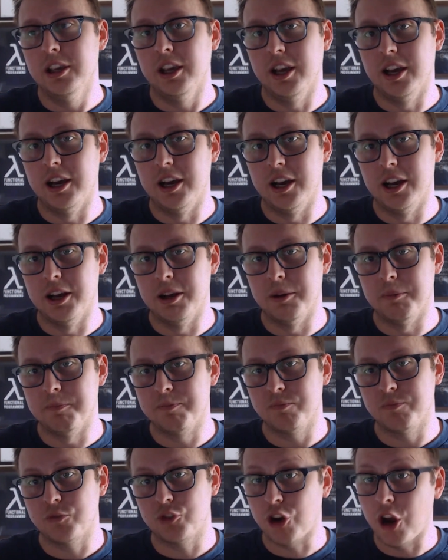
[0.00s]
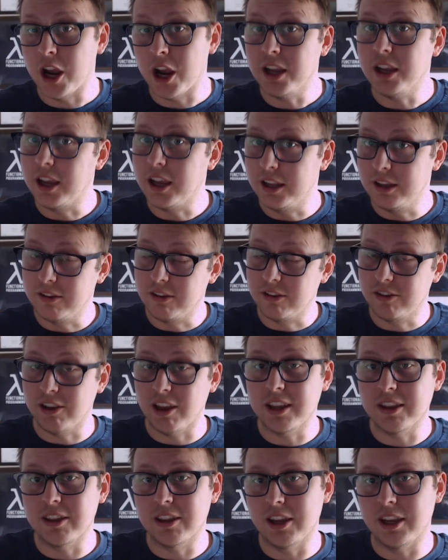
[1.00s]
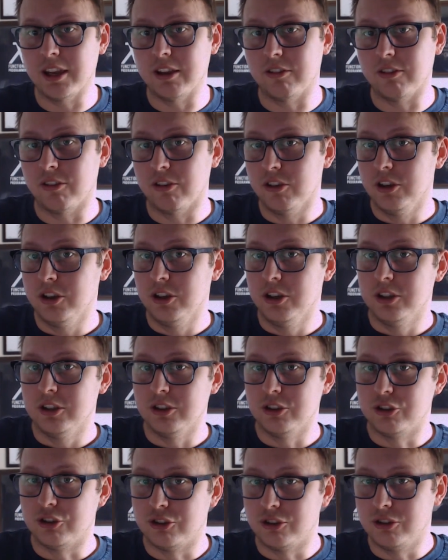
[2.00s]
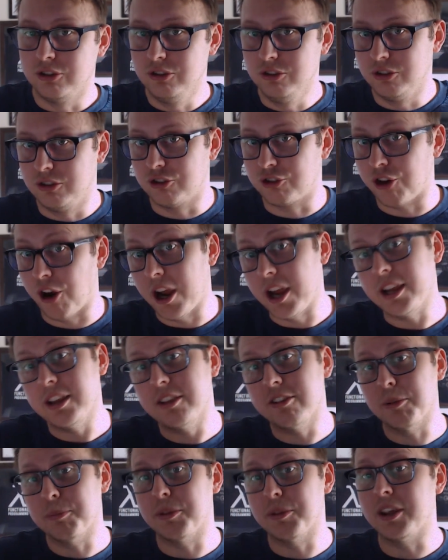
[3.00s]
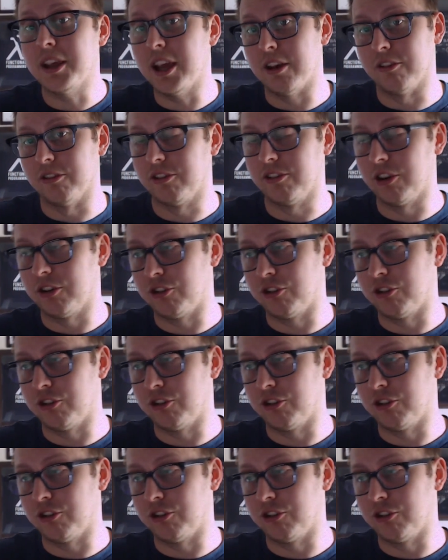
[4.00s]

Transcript: Um, try and the second thing is try something else. Like try